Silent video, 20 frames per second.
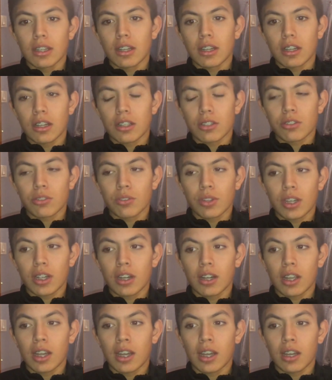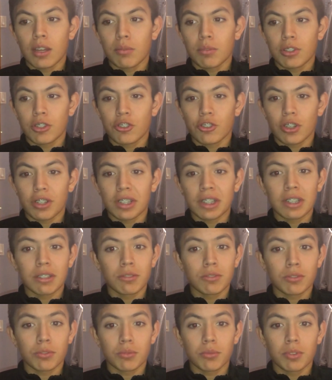Uh, so there, I went to try
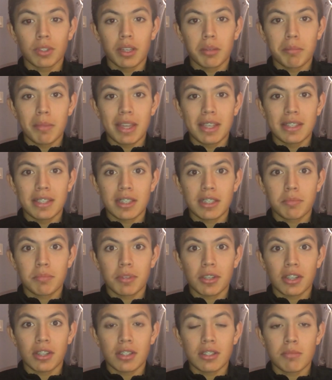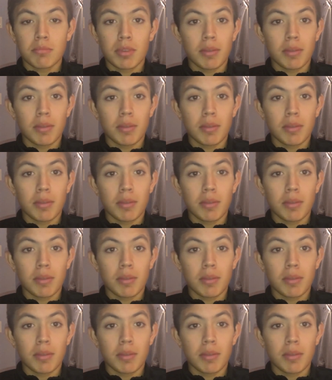out. It was a really amazing experience.